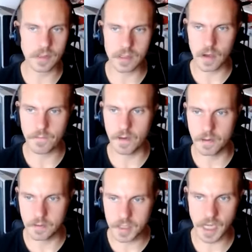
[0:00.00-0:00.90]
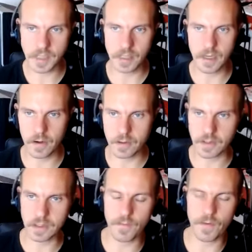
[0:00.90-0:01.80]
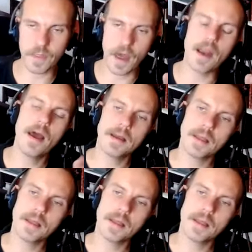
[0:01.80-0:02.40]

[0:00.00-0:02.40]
stuff and test scenarios and stuff like that,